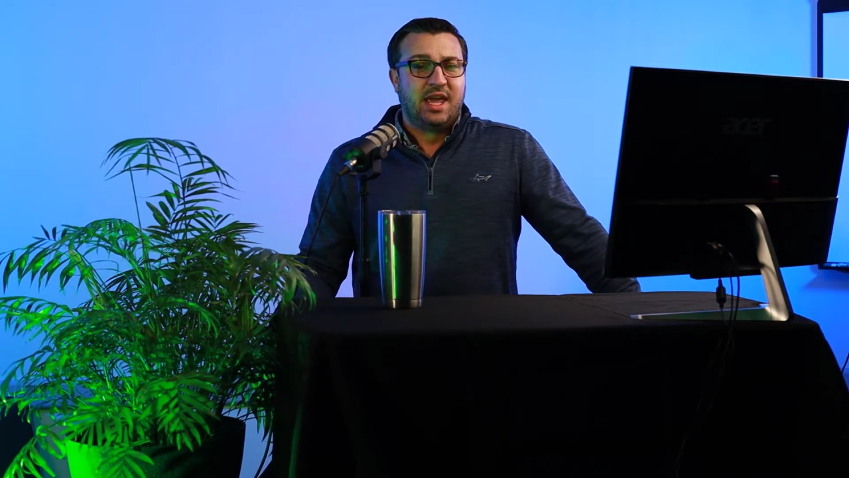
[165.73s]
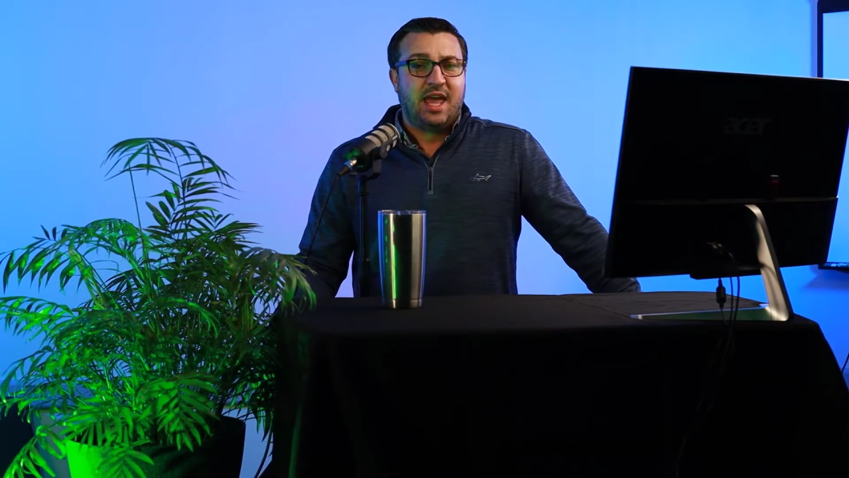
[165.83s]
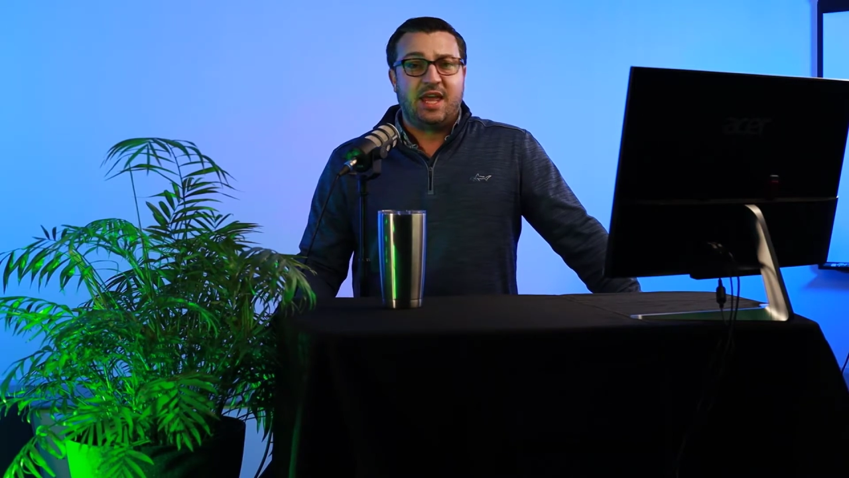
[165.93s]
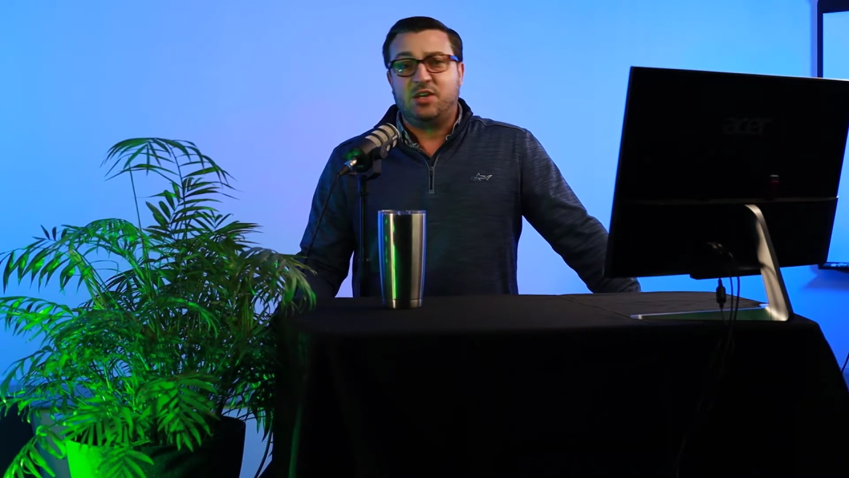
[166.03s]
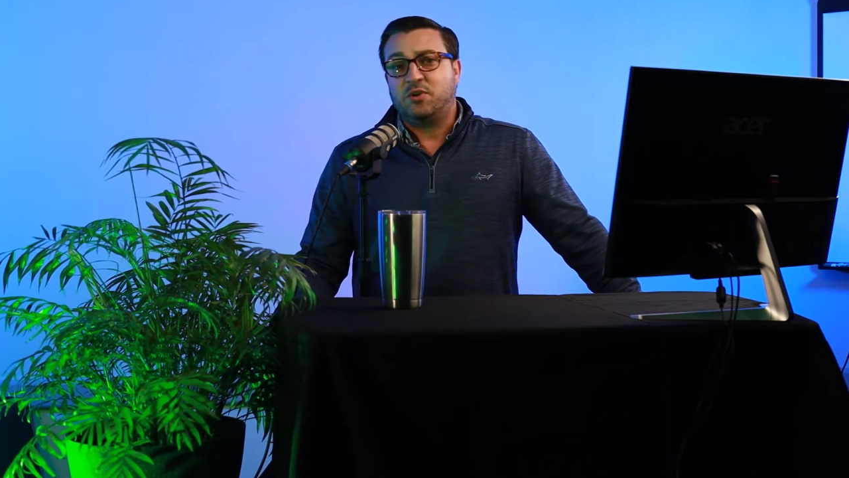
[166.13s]

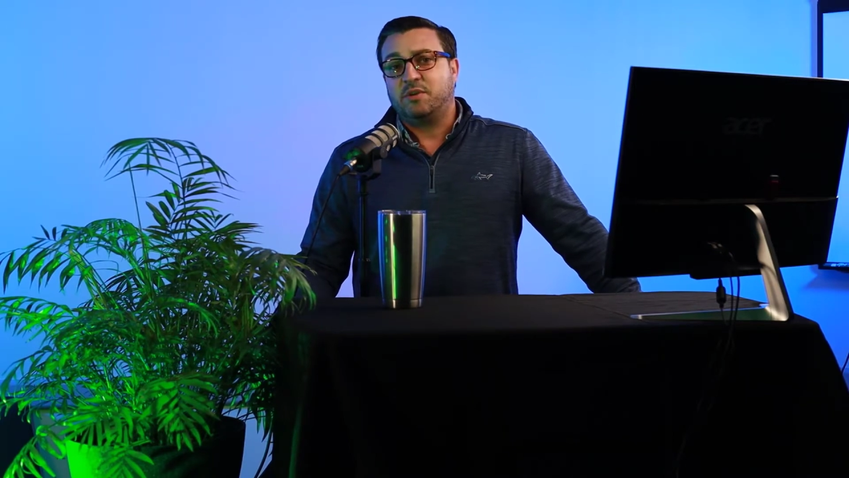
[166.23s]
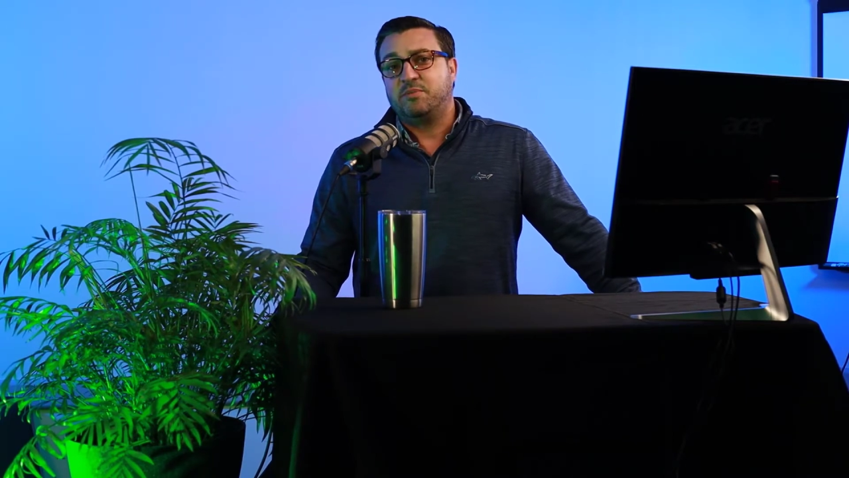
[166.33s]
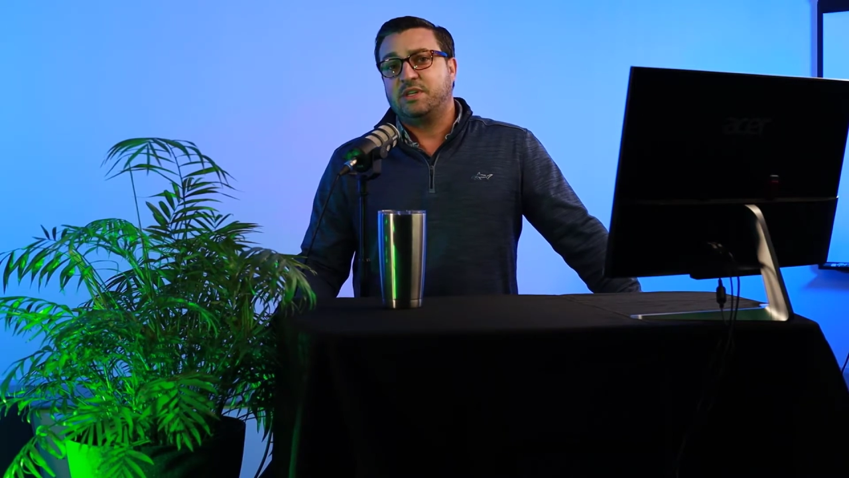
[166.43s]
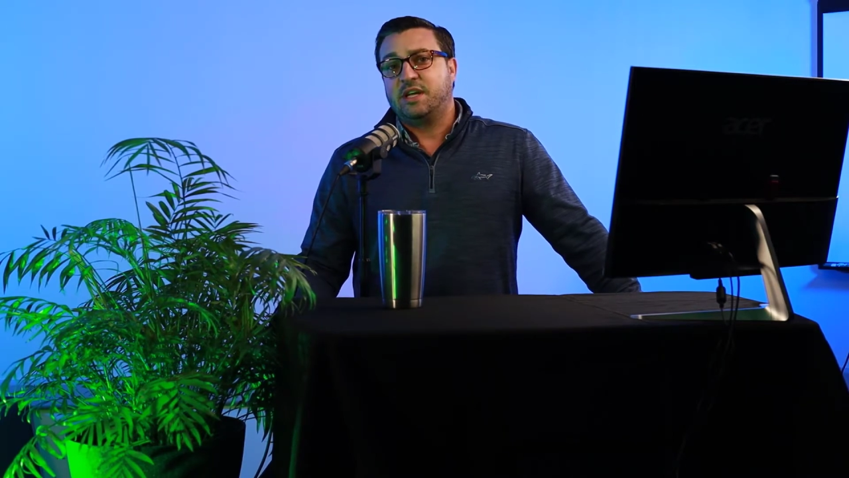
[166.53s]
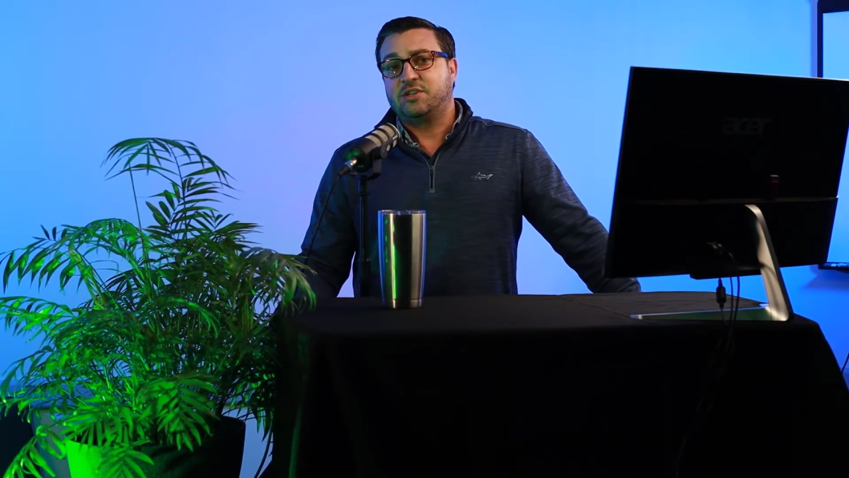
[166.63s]
and you could
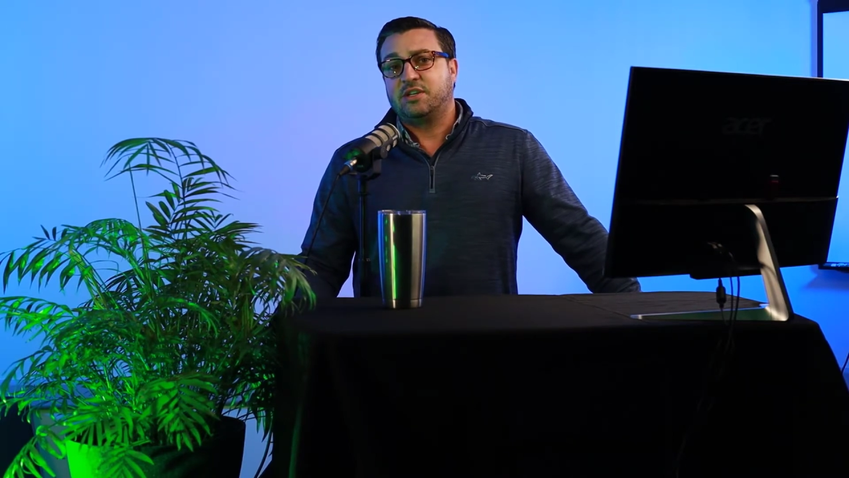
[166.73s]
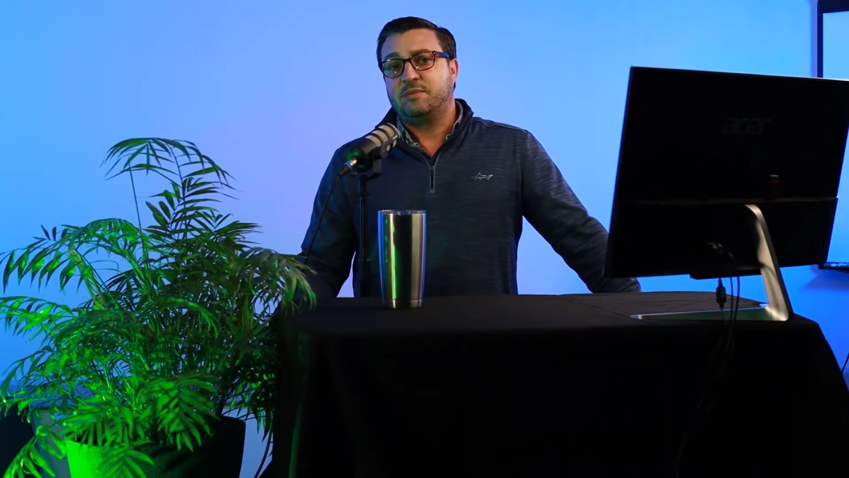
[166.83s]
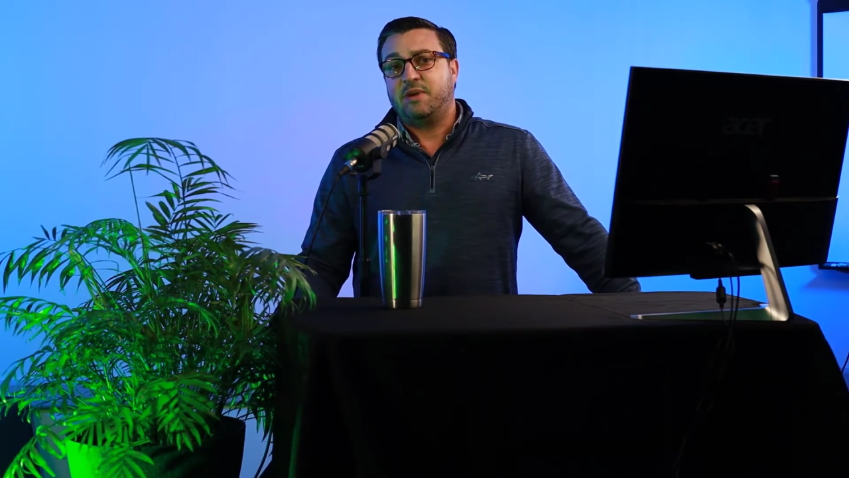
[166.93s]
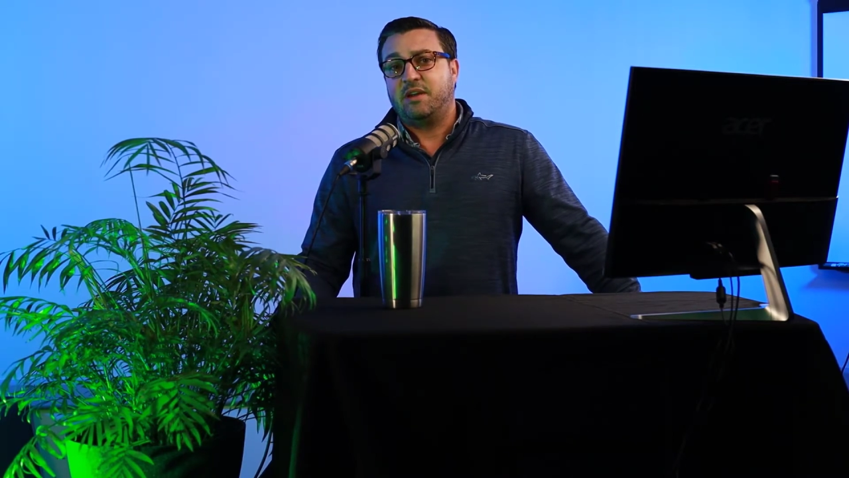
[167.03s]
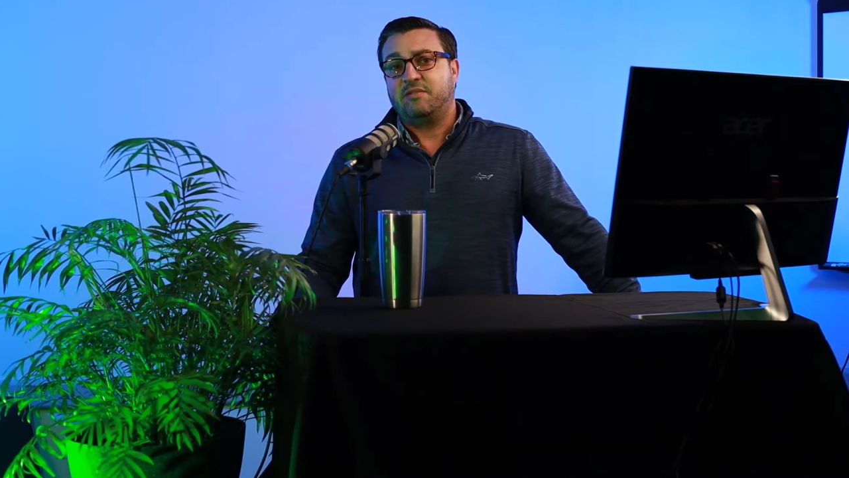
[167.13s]
potentially
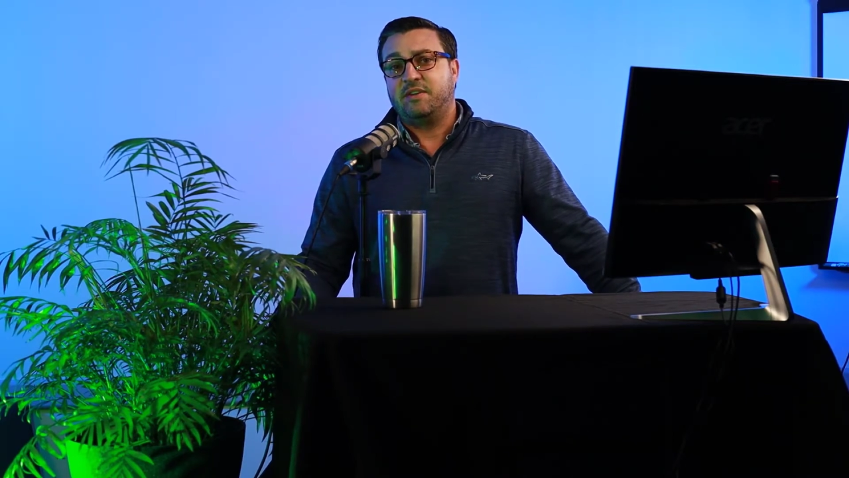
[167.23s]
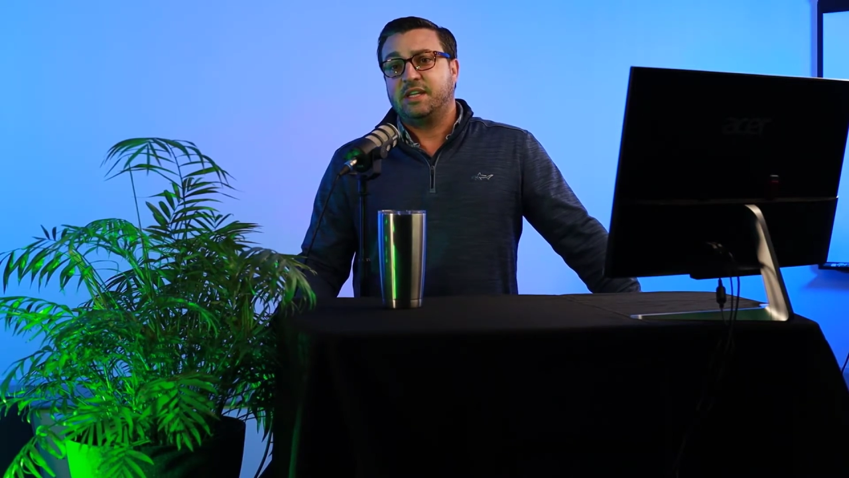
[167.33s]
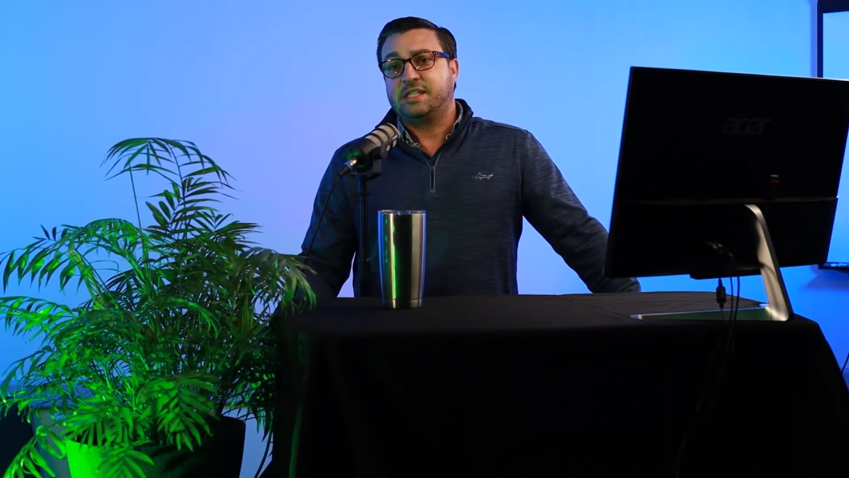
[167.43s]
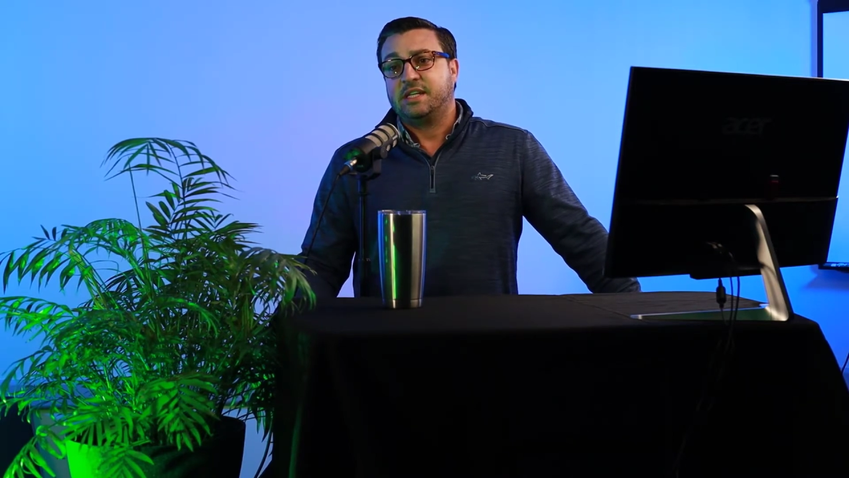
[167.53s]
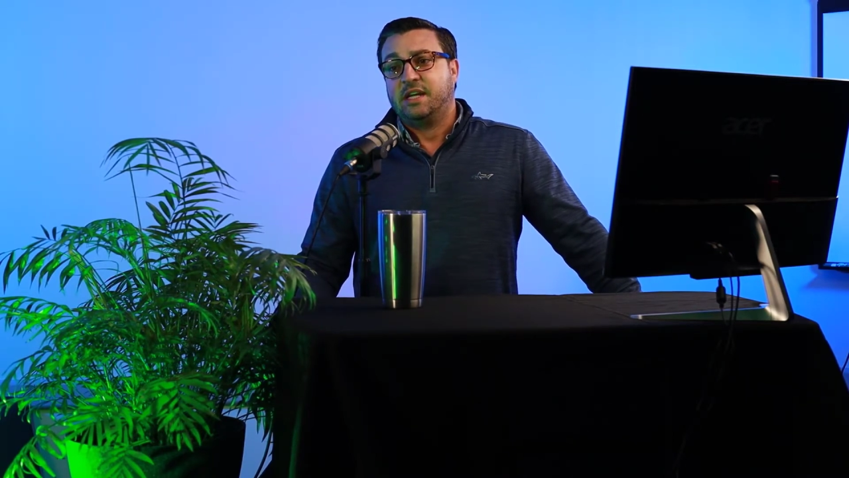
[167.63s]
benefit